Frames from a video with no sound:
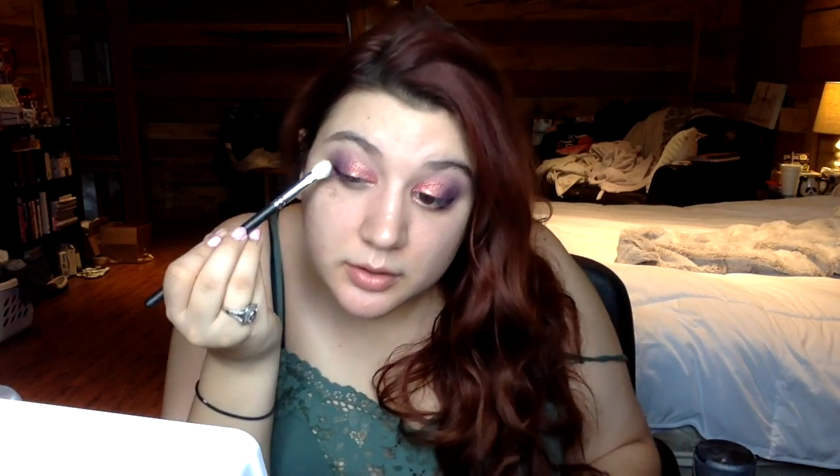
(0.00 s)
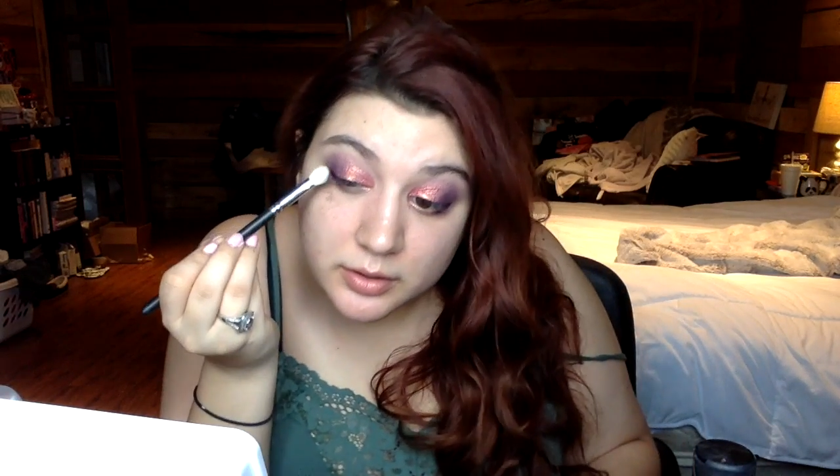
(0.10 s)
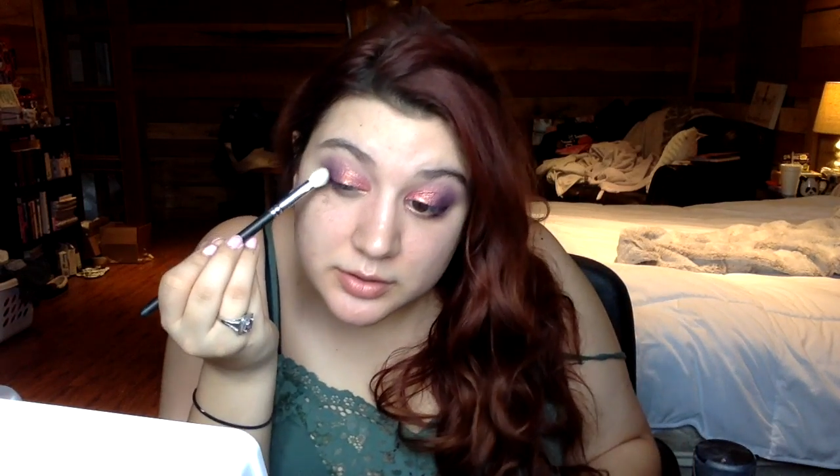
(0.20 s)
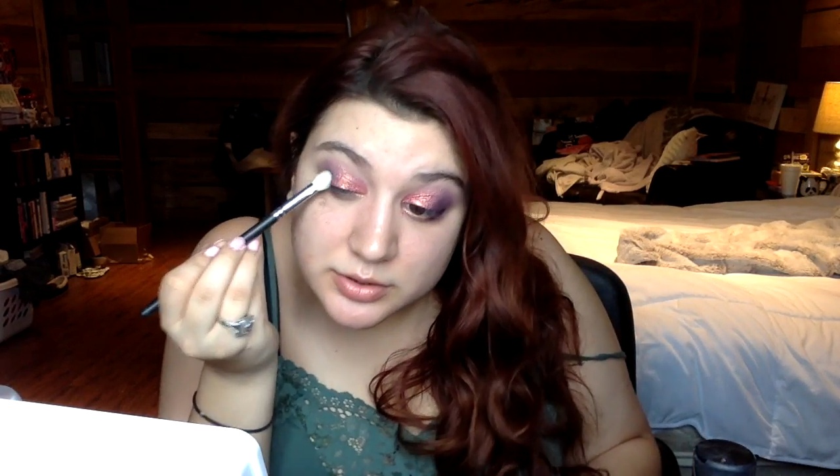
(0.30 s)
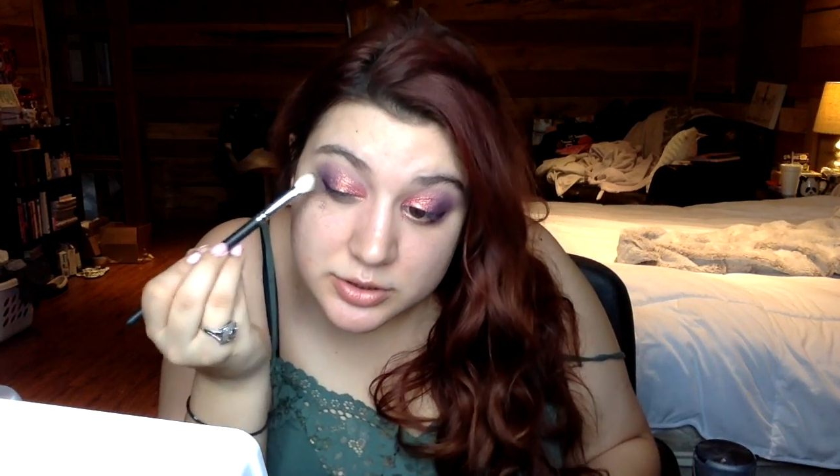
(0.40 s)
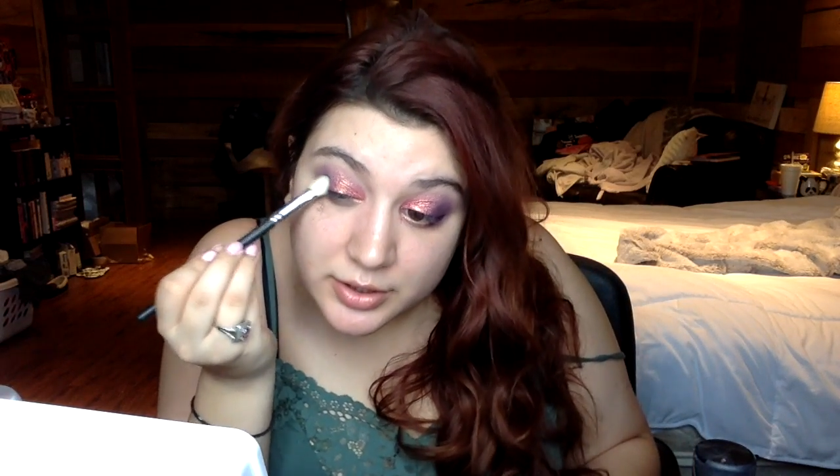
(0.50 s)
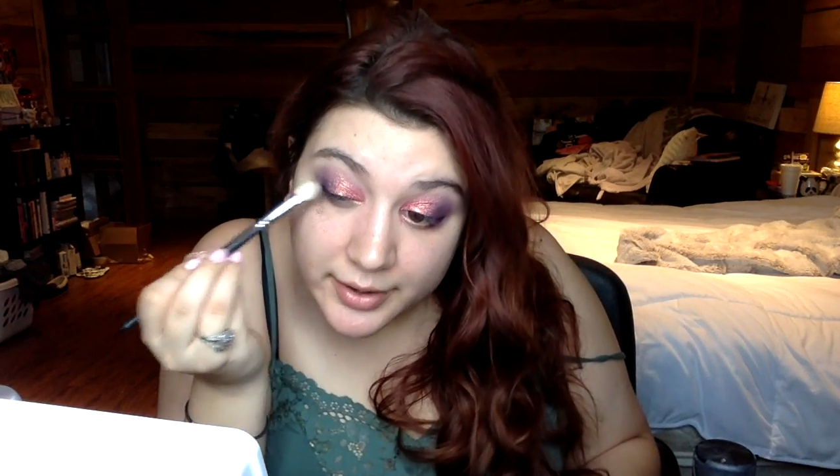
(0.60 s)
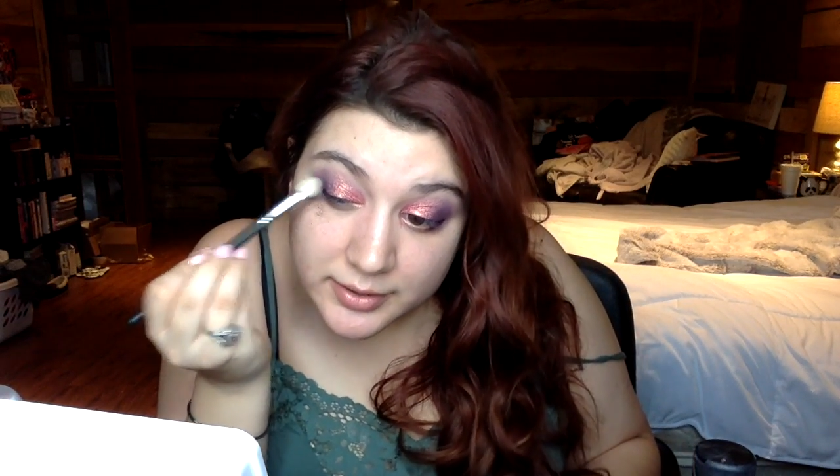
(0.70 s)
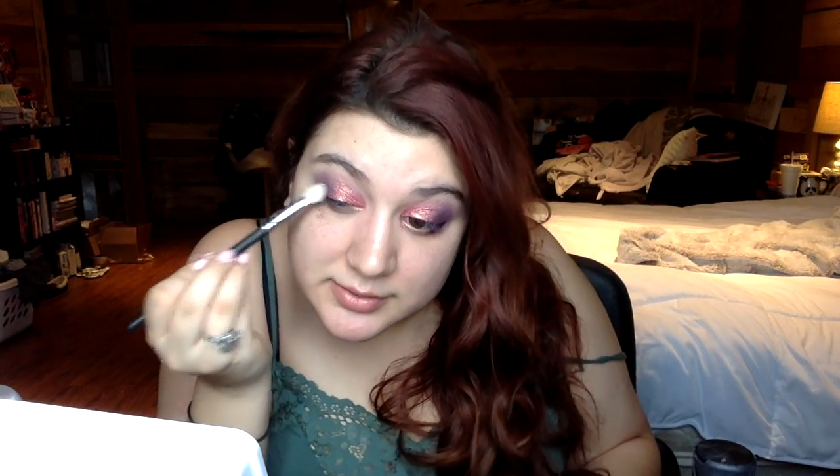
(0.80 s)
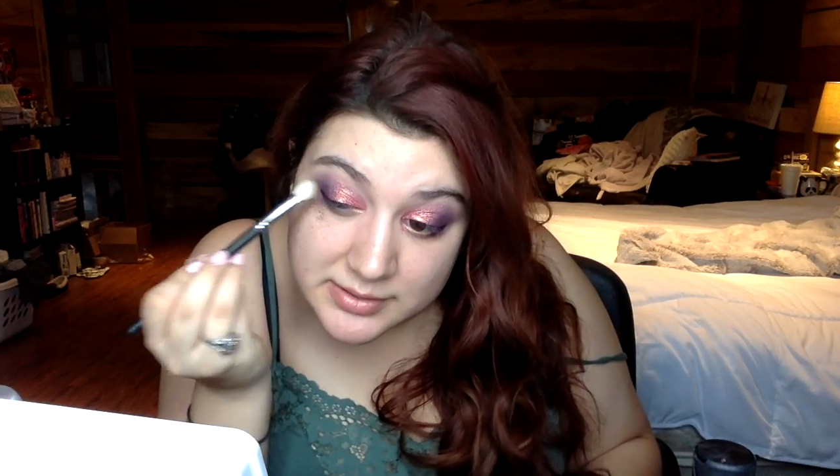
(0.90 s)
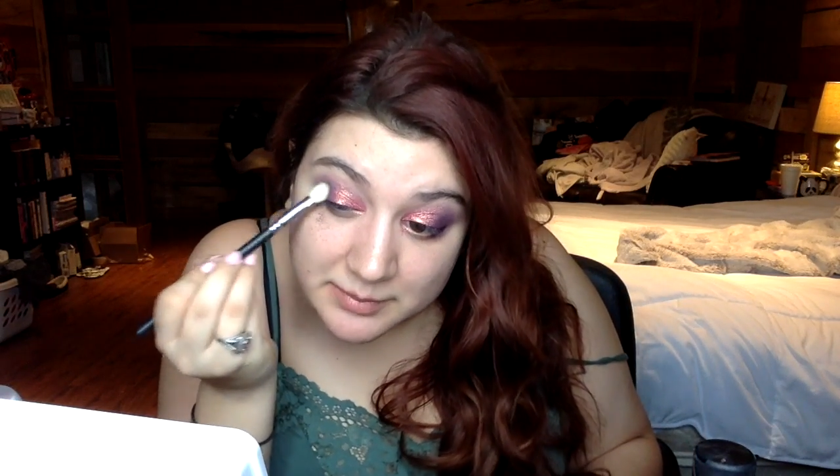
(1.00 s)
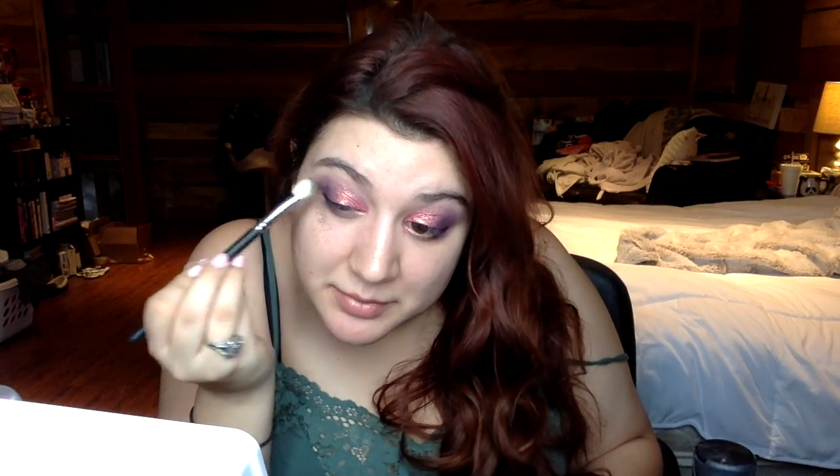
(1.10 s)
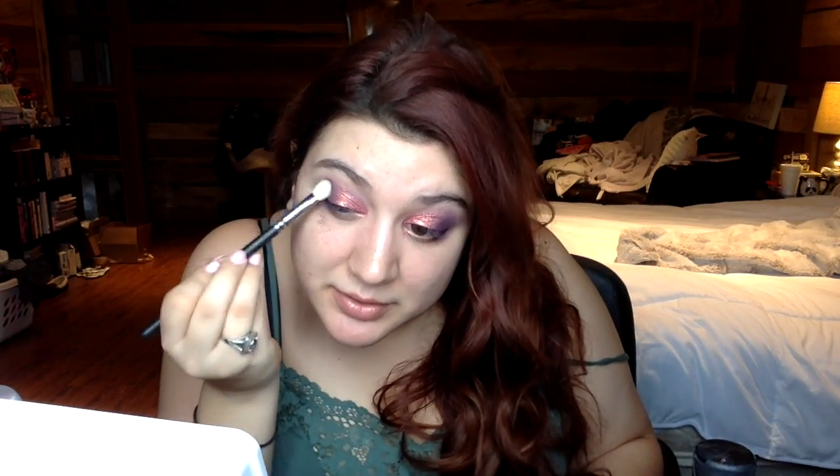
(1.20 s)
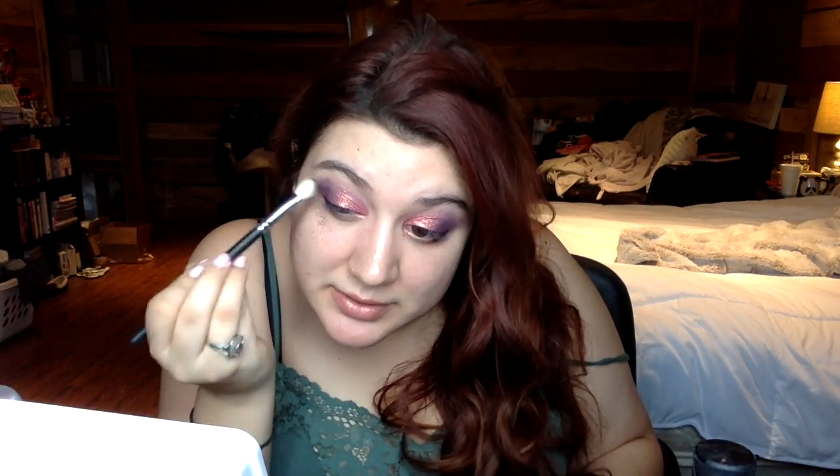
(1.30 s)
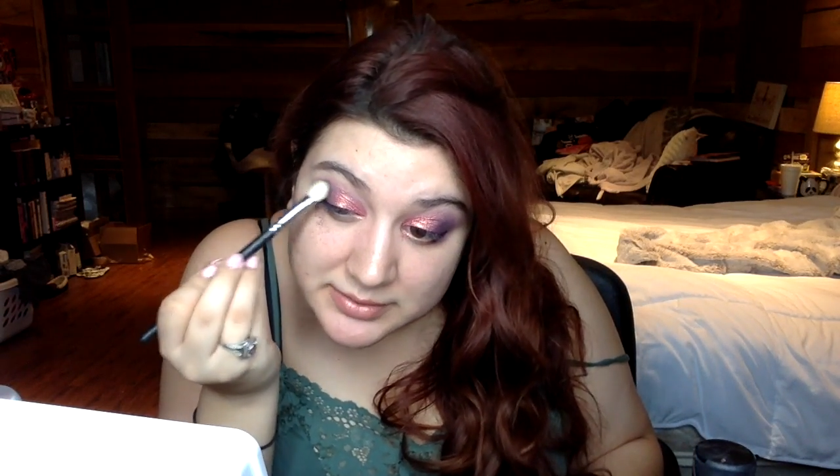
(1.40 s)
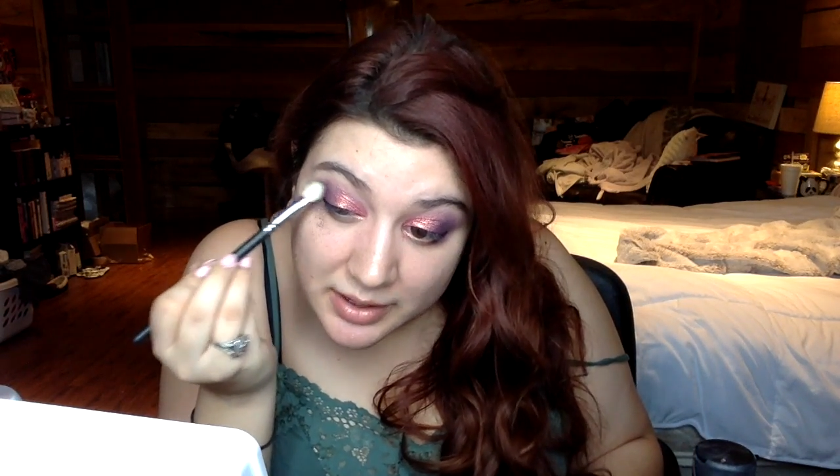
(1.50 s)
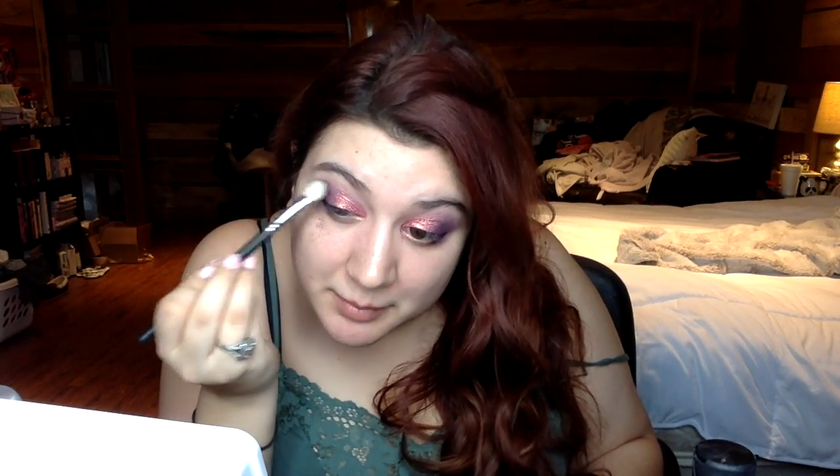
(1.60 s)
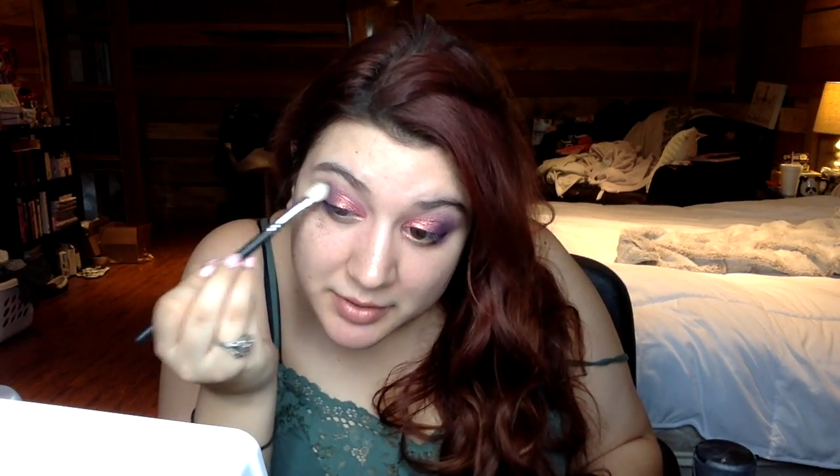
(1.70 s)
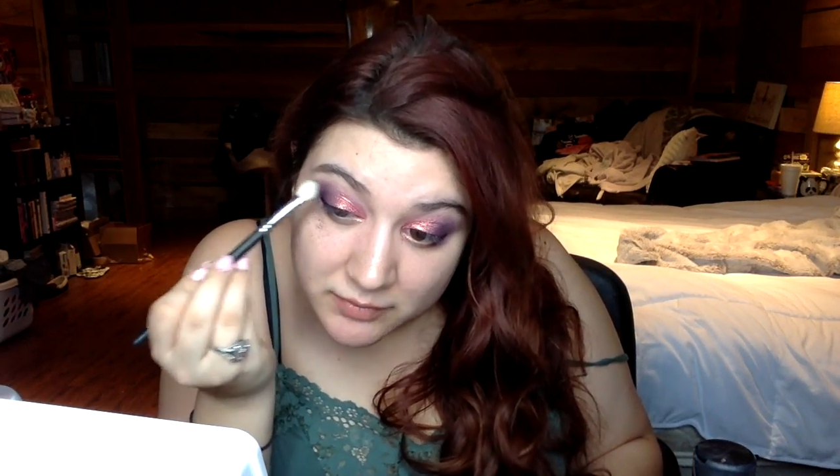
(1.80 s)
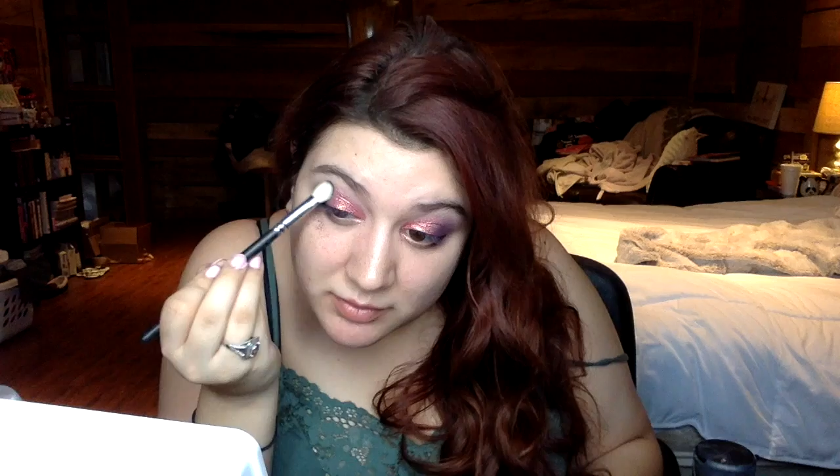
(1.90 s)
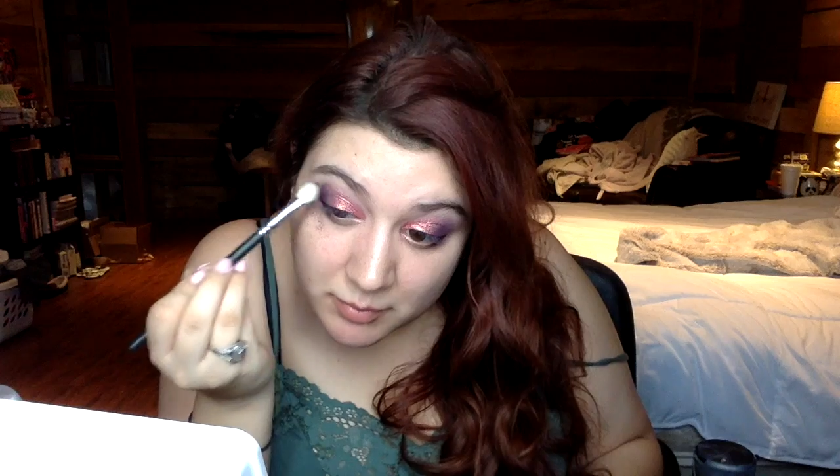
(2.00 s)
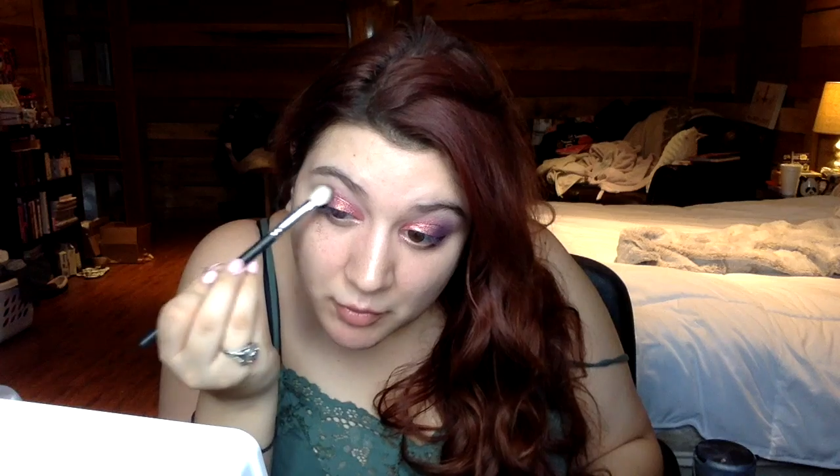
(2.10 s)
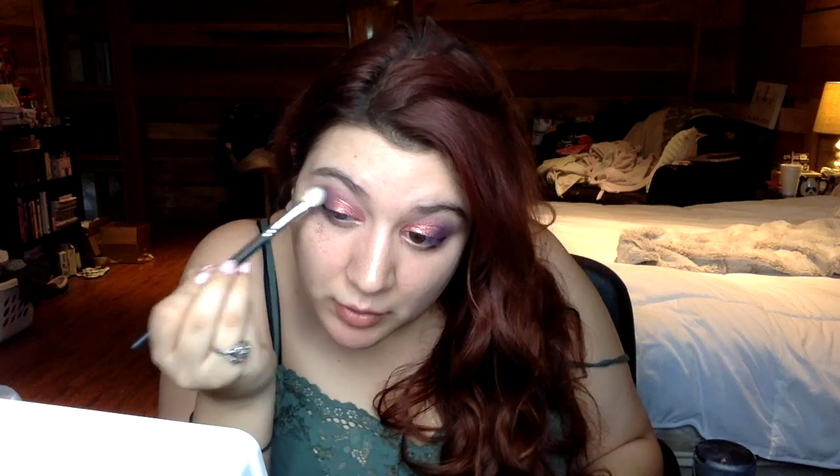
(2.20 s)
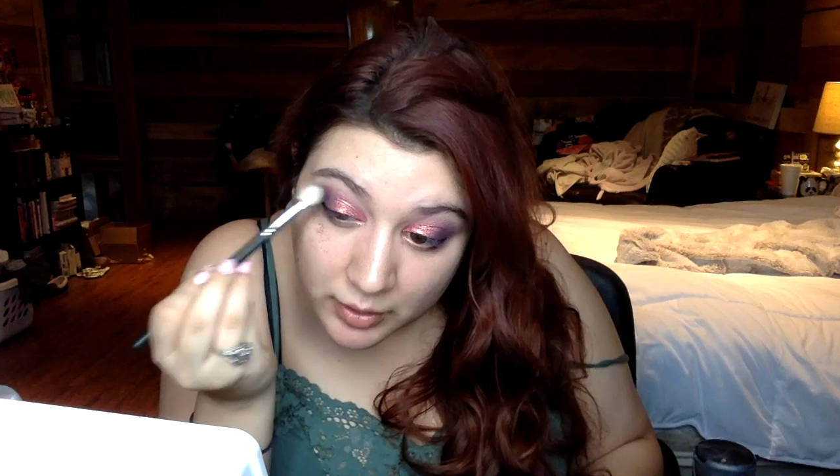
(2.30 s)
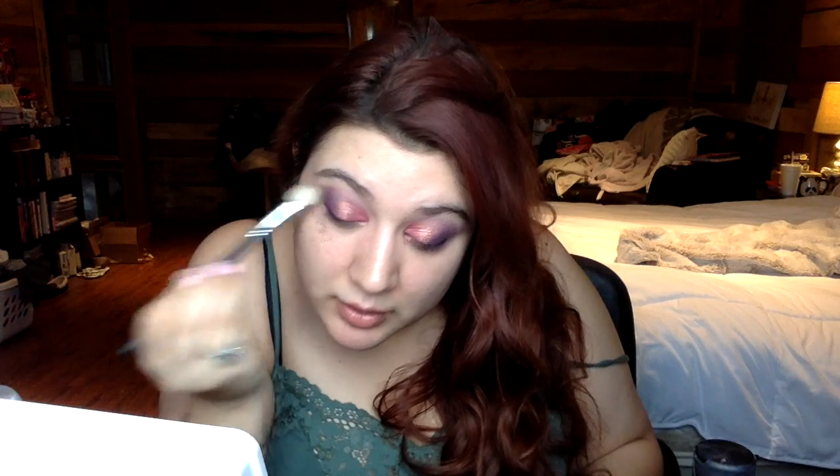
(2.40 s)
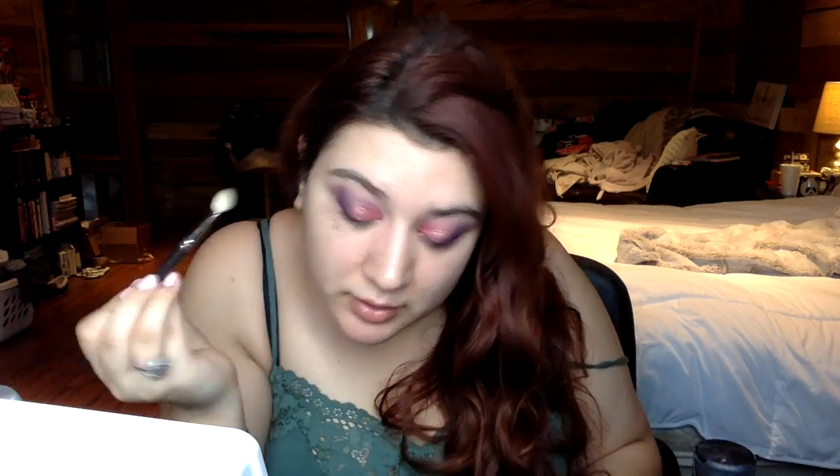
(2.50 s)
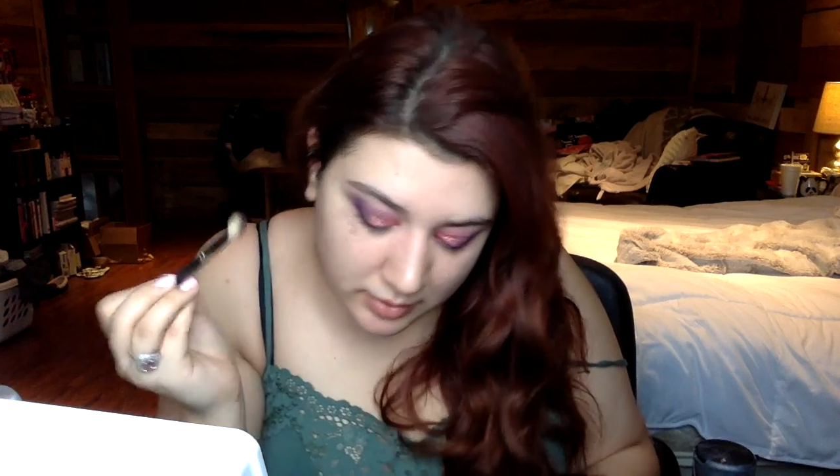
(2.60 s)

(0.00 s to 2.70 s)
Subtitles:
and just try and deepen this up even more.